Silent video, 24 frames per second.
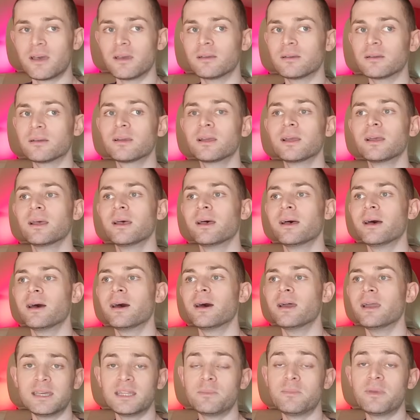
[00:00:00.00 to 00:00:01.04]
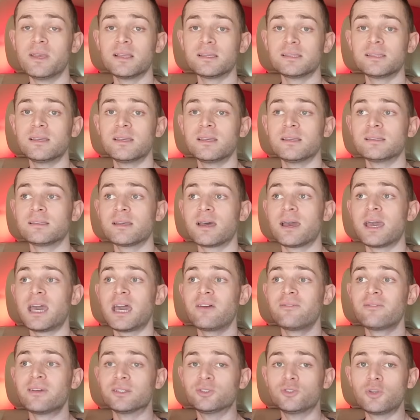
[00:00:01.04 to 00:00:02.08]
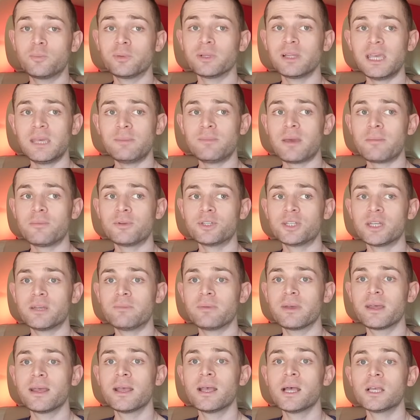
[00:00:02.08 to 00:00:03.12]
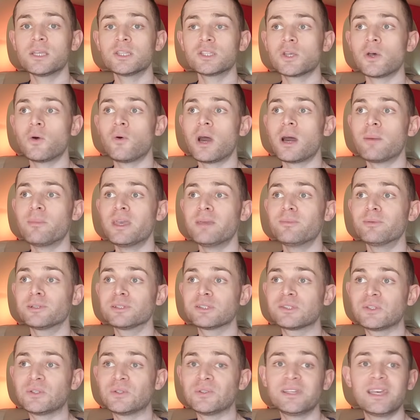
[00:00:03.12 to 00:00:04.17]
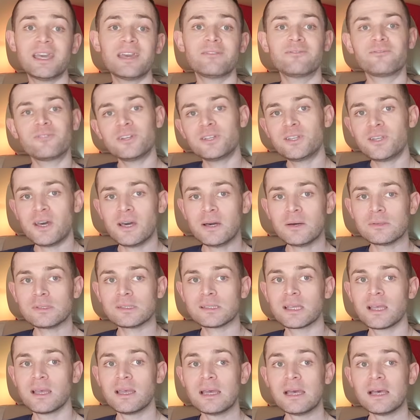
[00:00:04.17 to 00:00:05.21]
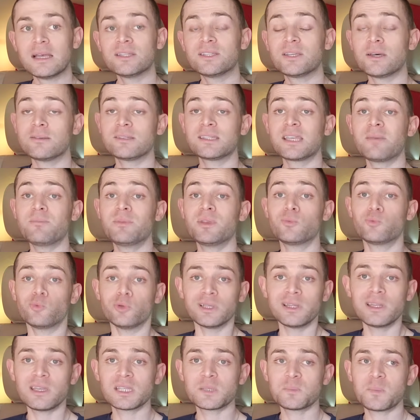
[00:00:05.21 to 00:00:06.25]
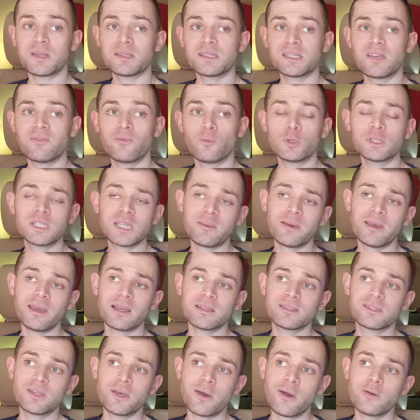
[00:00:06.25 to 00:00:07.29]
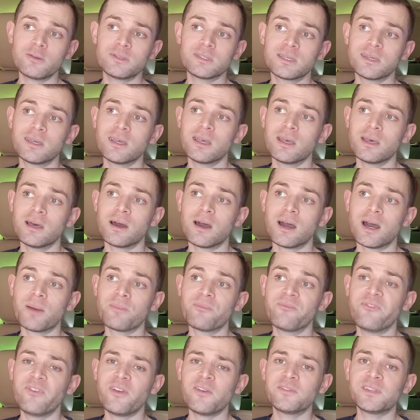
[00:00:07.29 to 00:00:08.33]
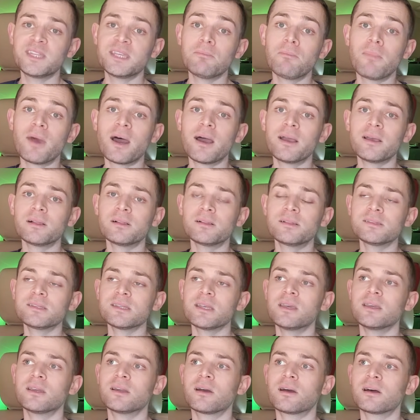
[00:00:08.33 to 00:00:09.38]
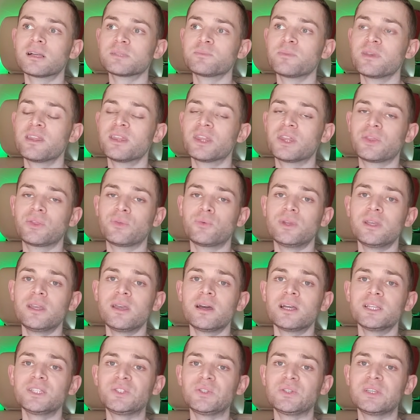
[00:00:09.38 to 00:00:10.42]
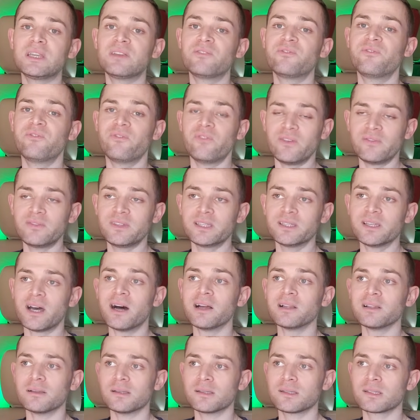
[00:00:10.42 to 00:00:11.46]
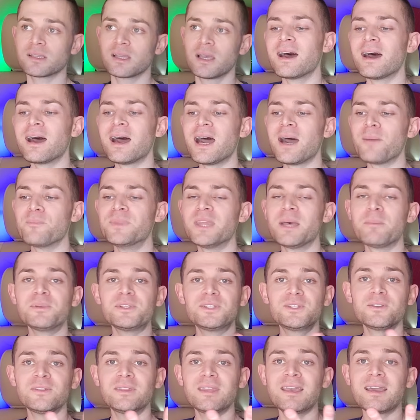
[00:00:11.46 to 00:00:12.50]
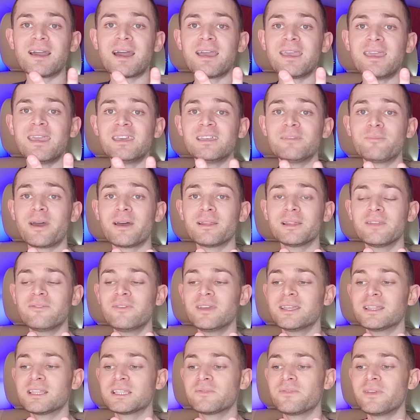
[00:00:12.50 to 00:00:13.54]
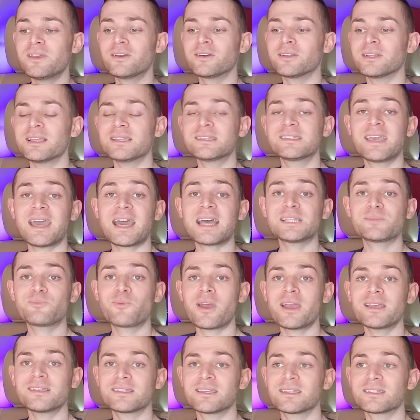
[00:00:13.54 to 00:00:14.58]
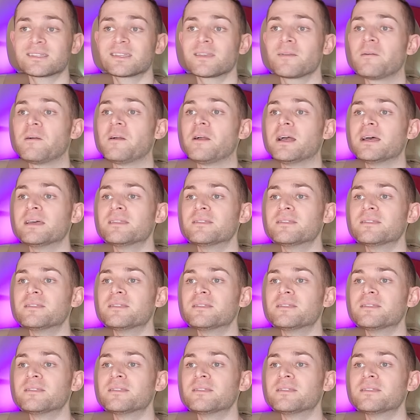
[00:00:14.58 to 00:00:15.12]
a tire. And the biggest thing is I have a triple A membership, so I'm able to get free tows. Tows can be really expensive. One time I got towed um, fifty miles, it cost me three hundred fifty dollars. Uh, number two thing I hate about living in this vehicle is gas prices.